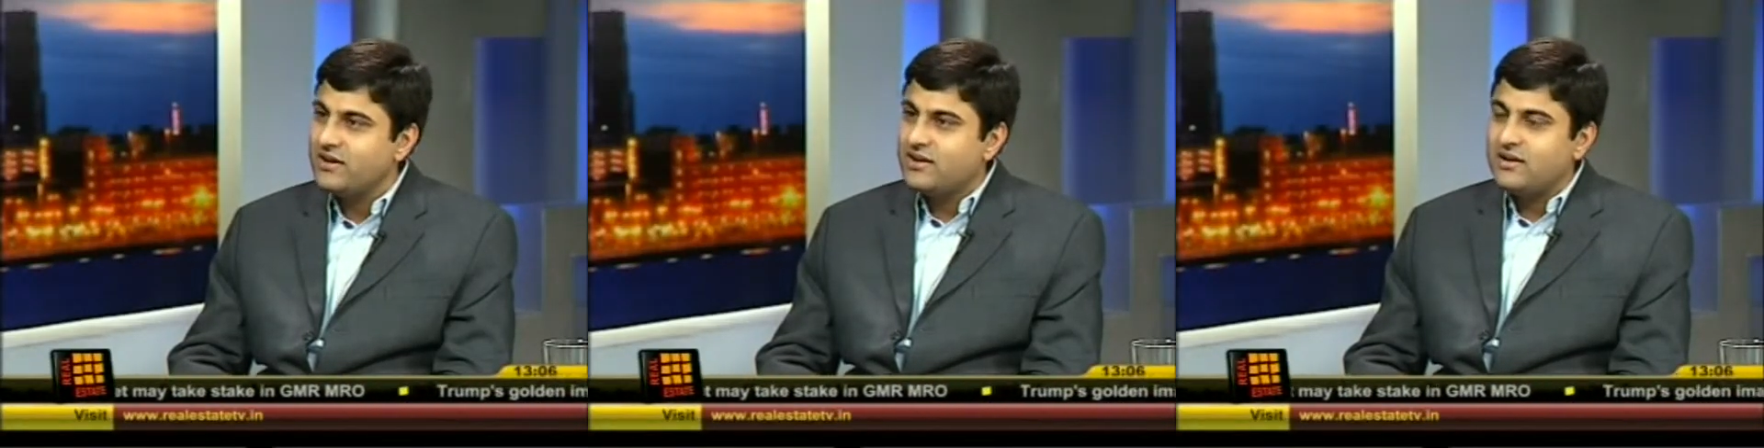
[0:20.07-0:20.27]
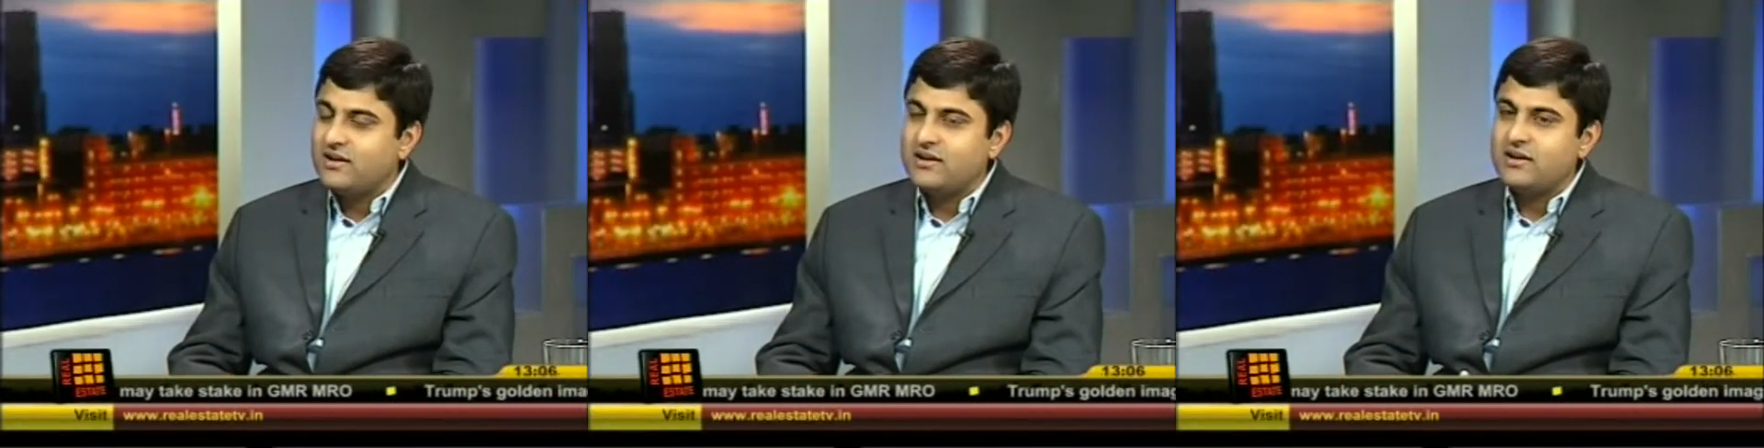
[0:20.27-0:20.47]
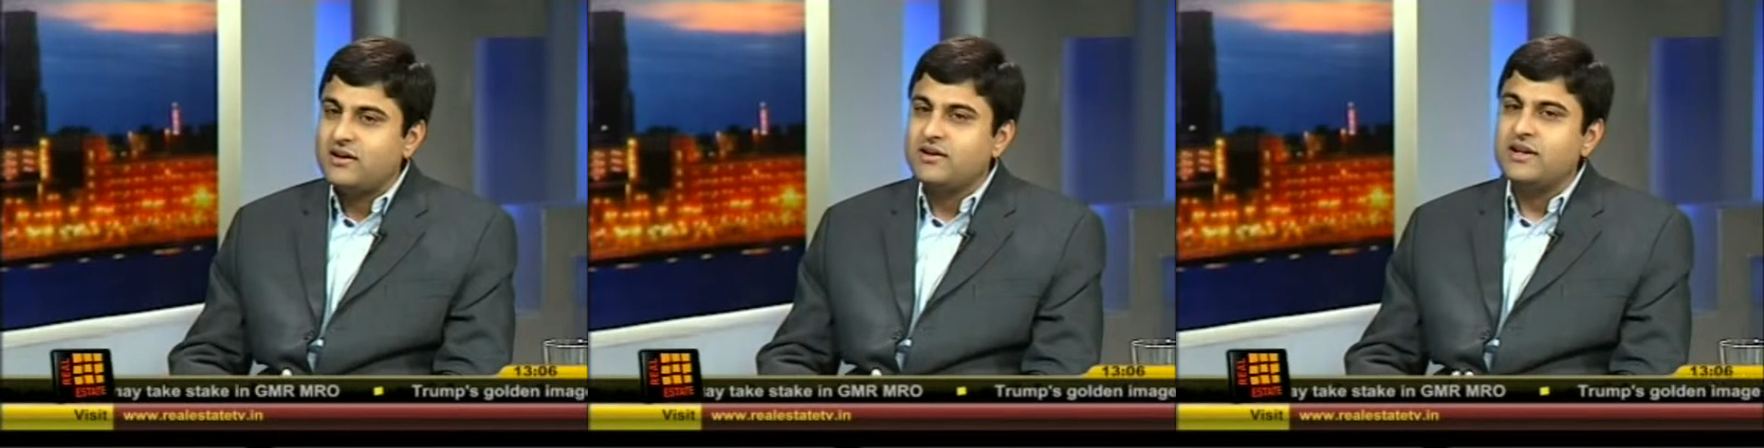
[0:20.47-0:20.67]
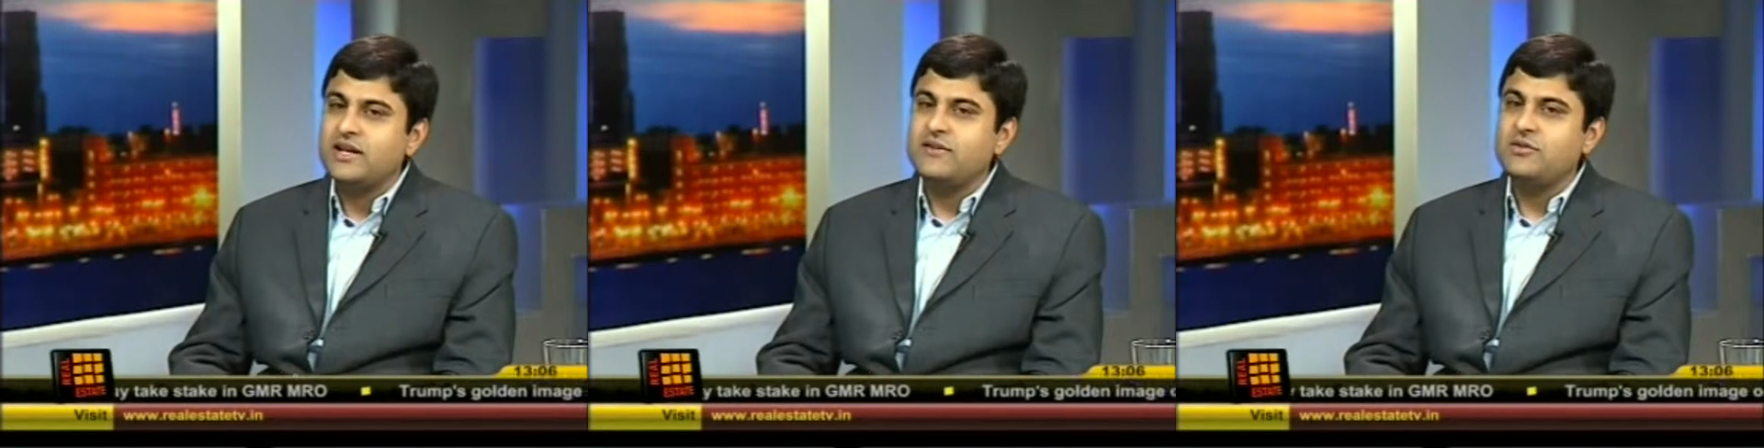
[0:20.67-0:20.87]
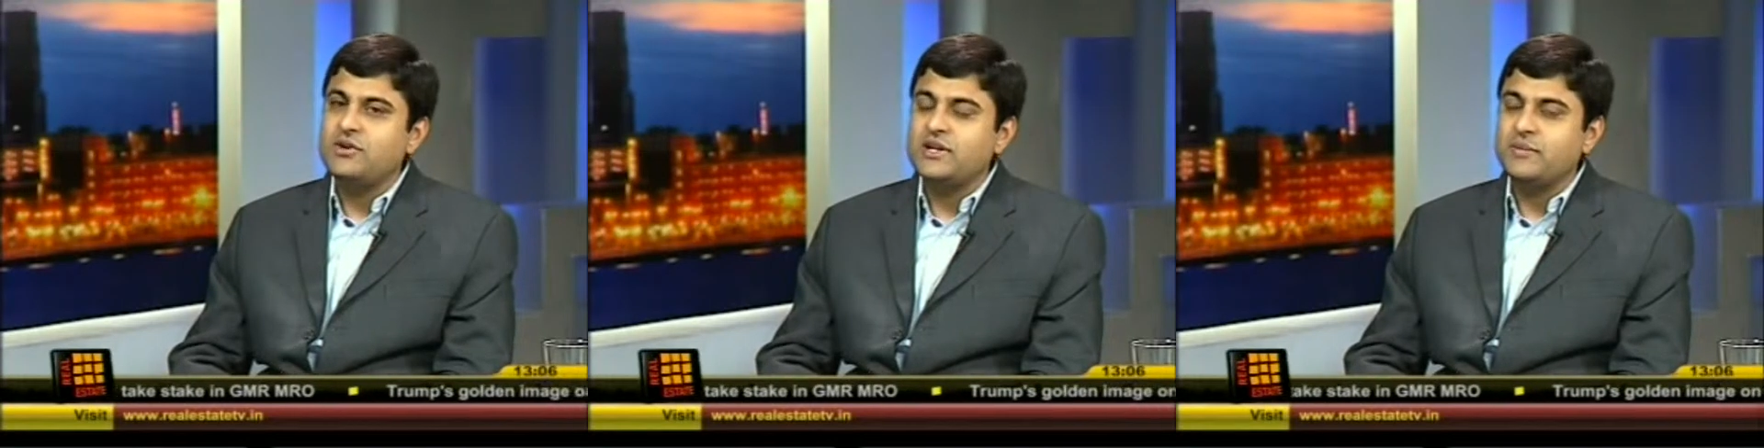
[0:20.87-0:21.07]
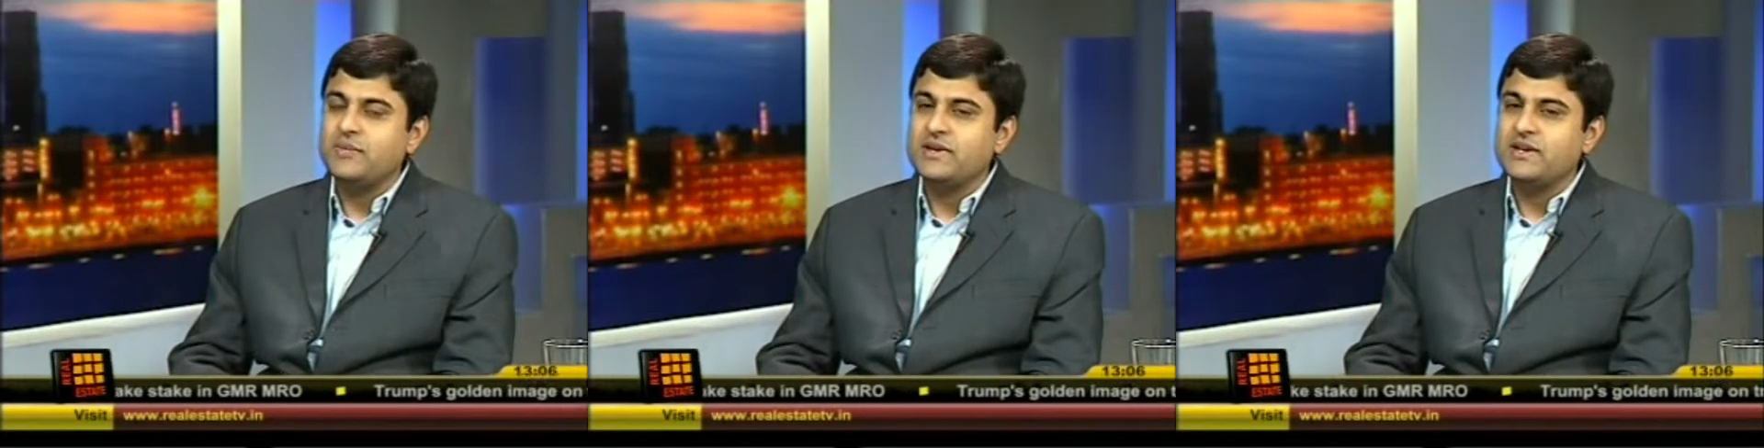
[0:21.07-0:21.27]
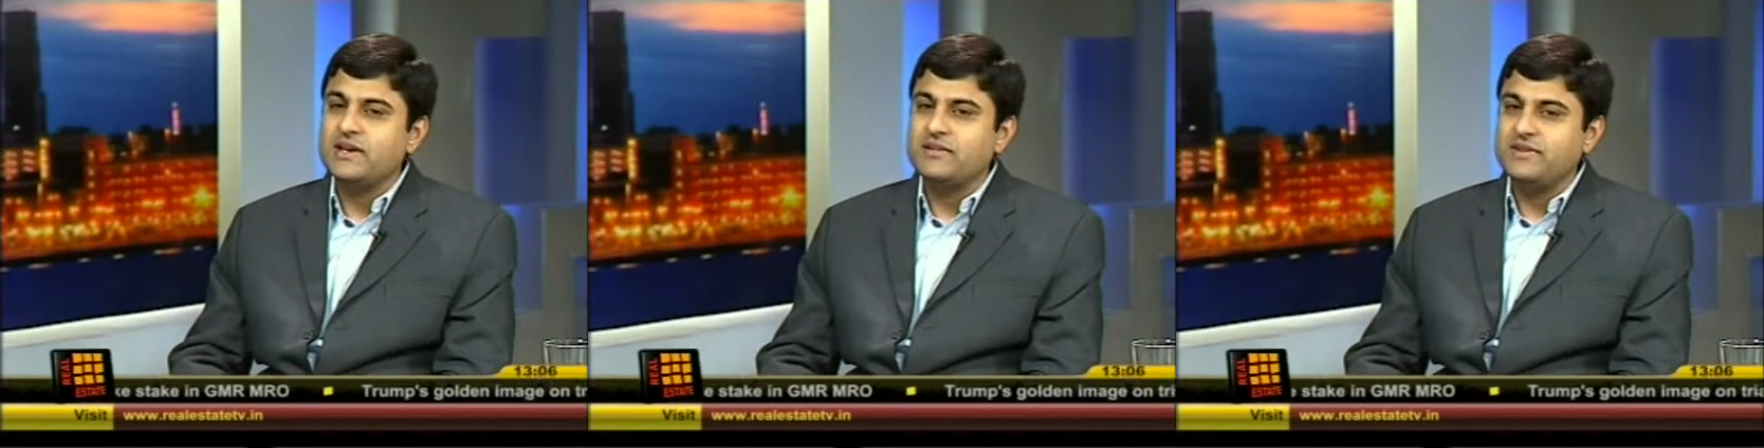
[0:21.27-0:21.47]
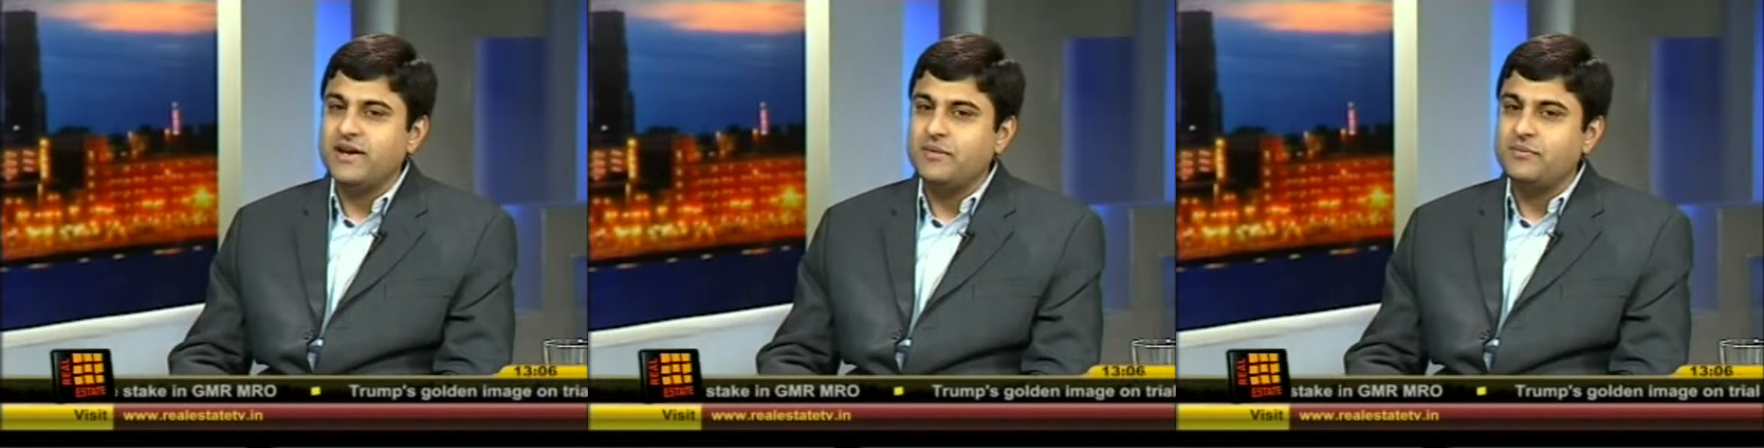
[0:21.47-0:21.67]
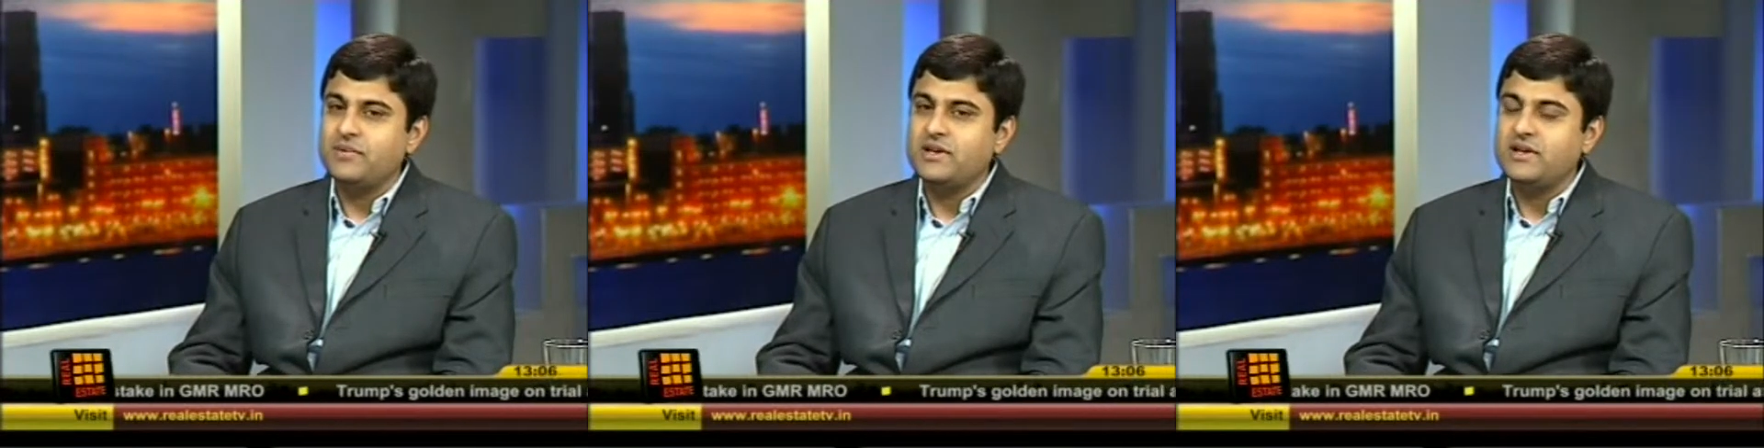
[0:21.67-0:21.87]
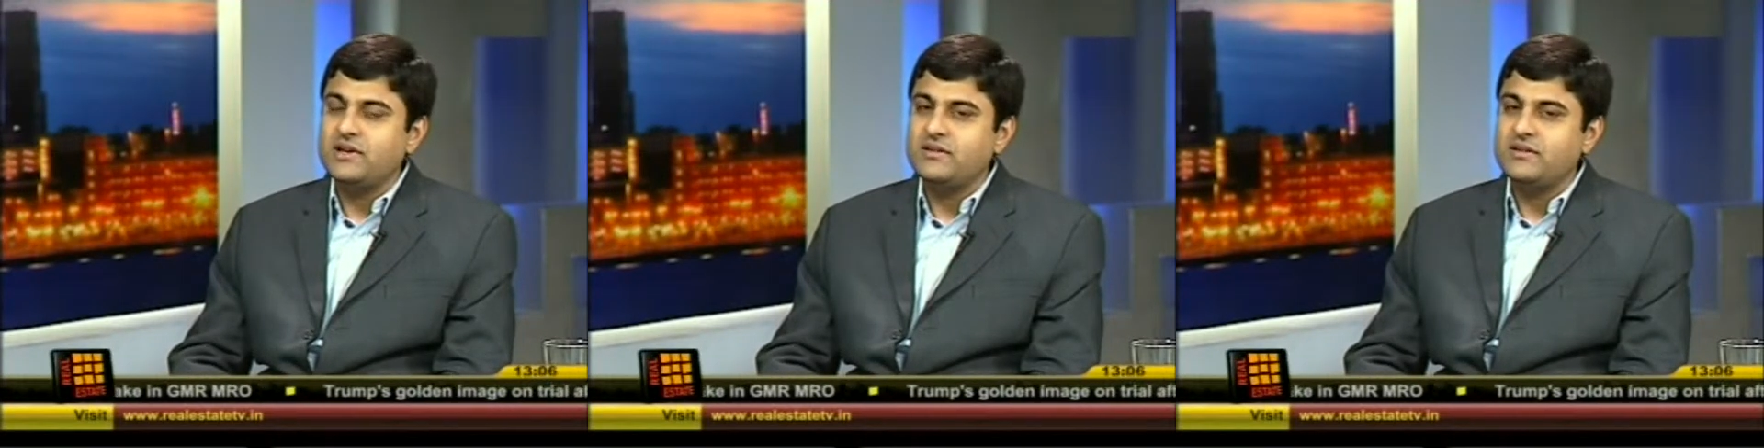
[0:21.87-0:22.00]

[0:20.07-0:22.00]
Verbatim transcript: Mm-hmm. Give you a typical example